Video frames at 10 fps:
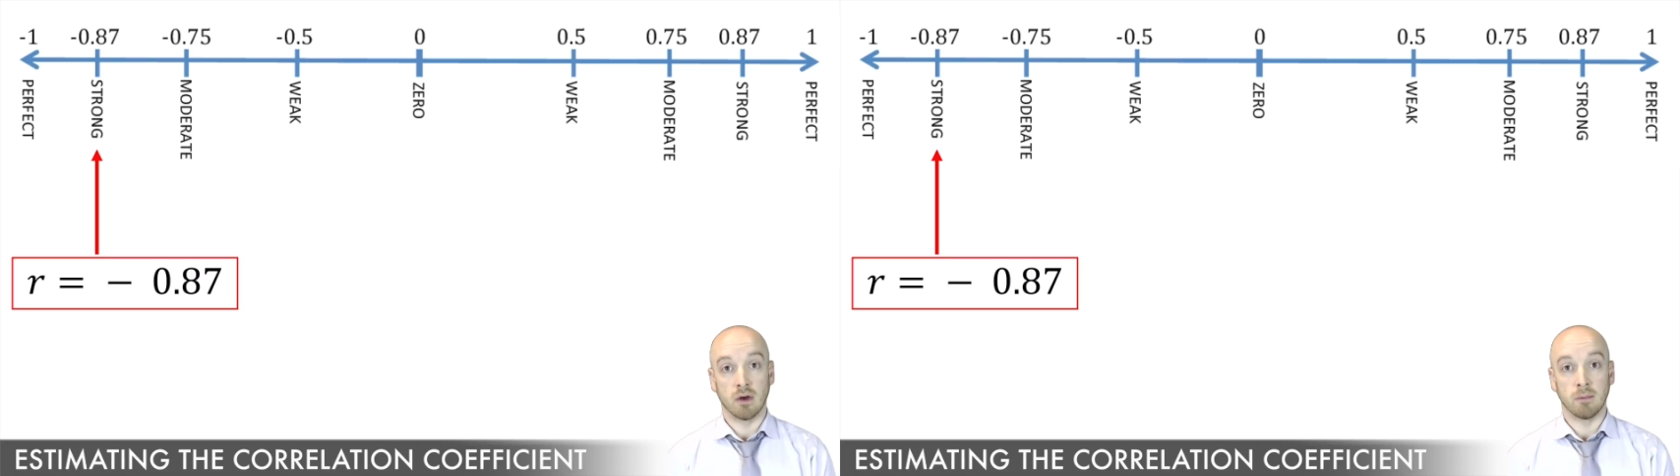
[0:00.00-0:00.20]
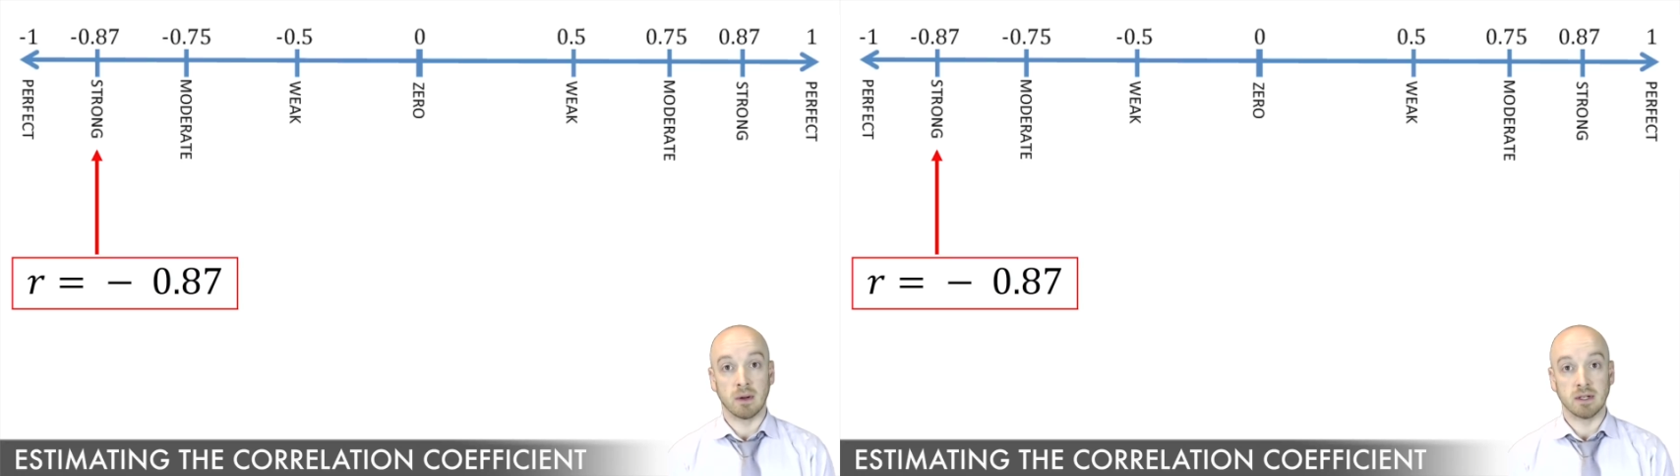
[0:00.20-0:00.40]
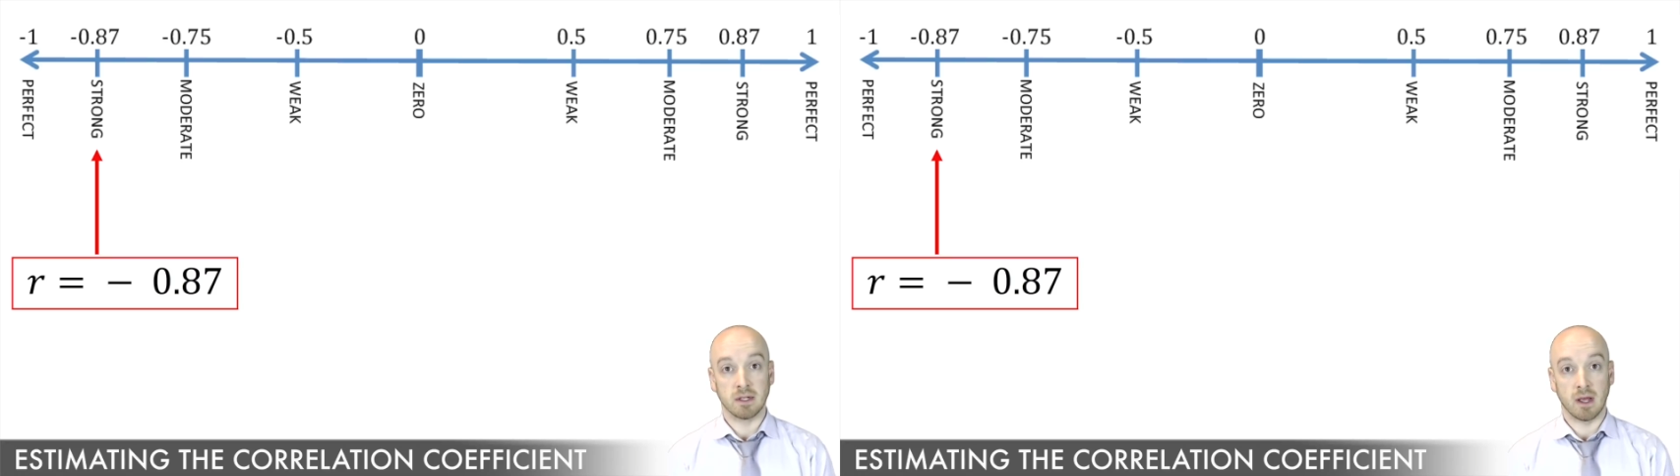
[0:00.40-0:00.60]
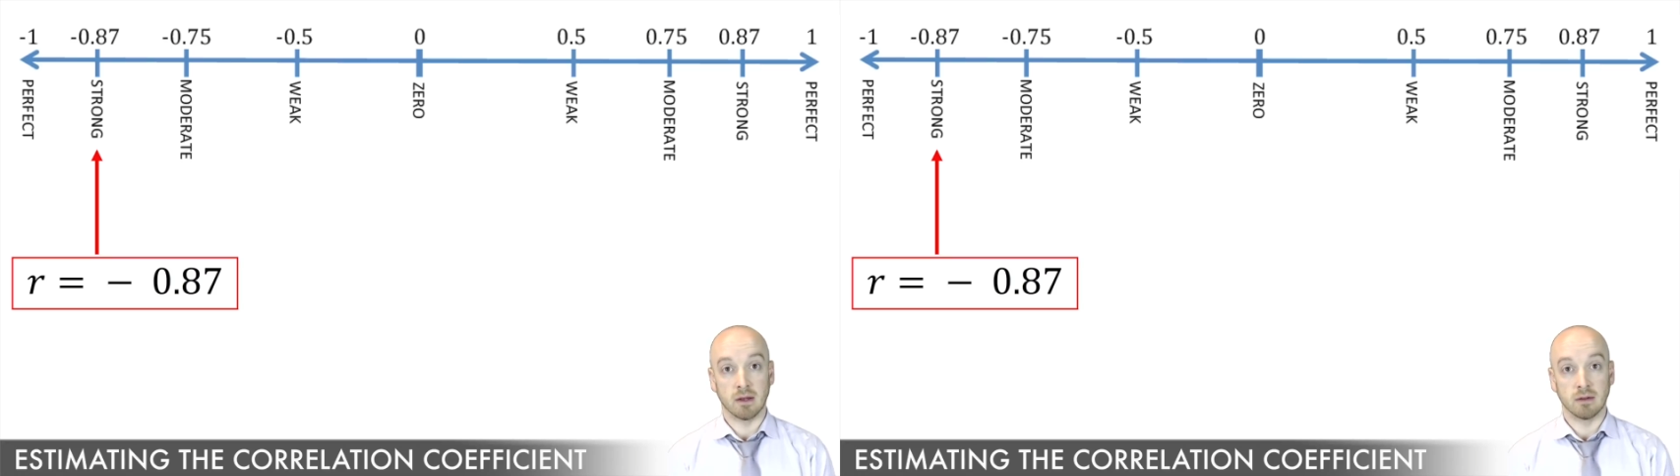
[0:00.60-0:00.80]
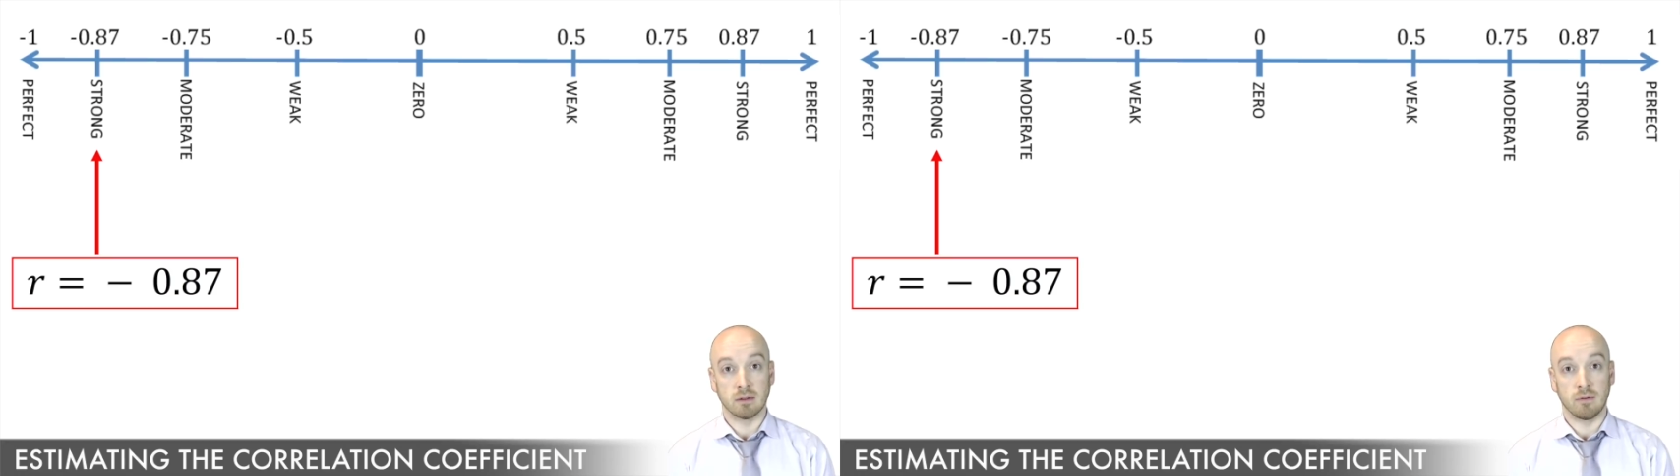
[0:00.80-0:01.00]
on my
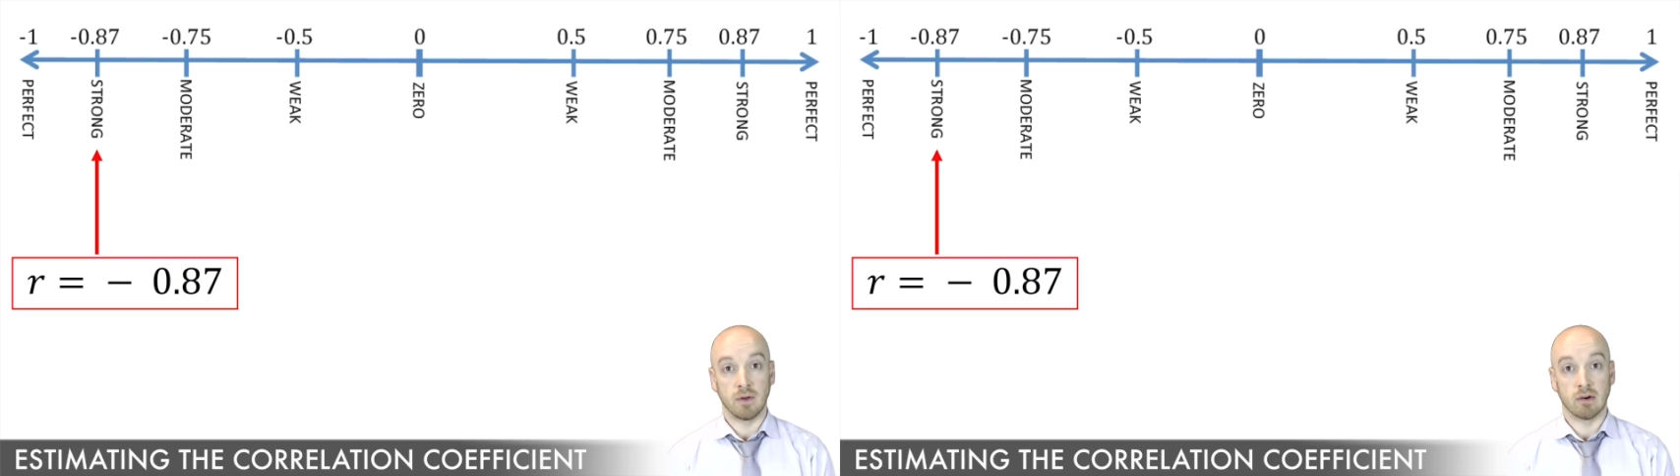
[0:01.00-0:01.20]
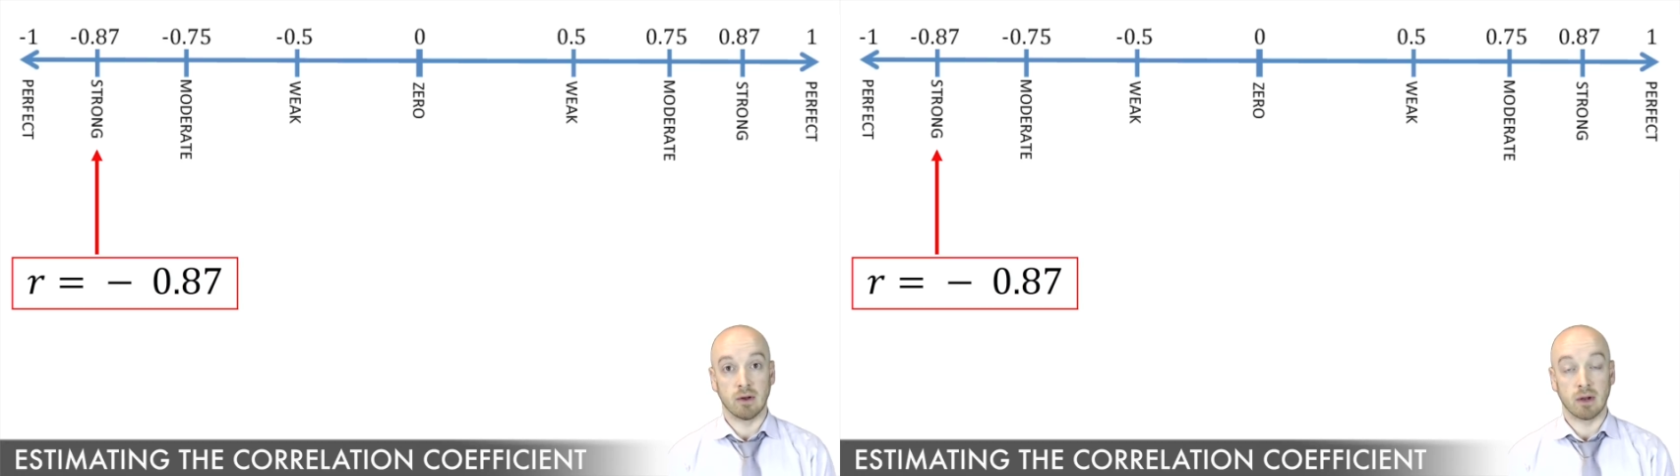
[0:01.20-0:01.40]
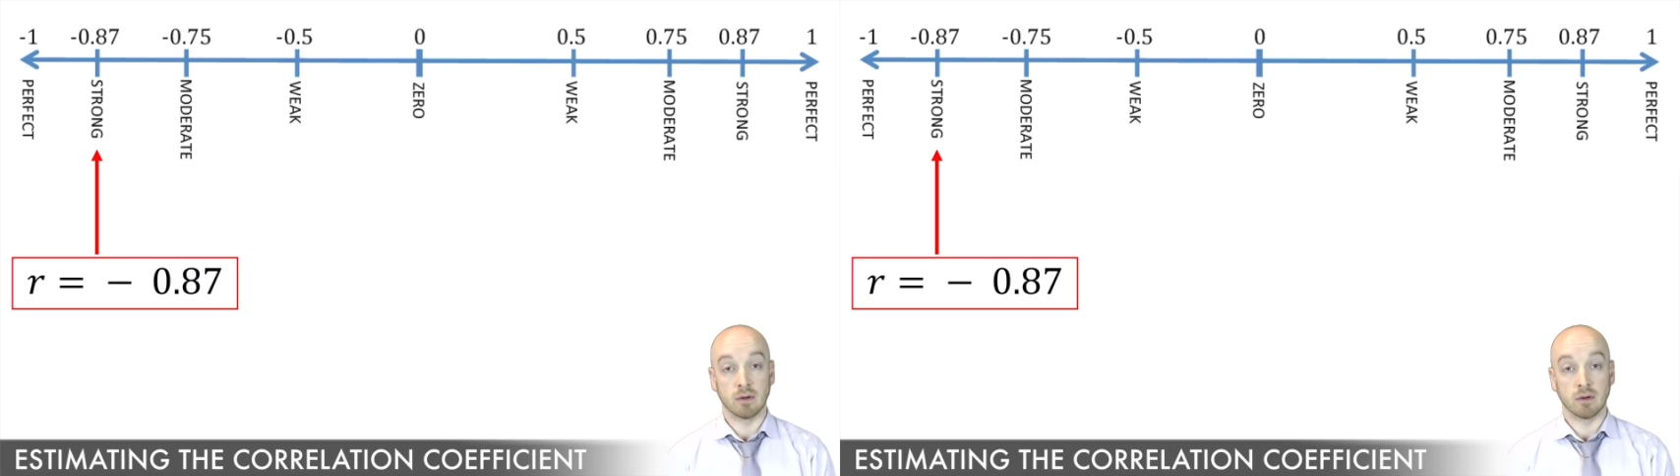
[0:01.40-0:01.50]
scale to figure out how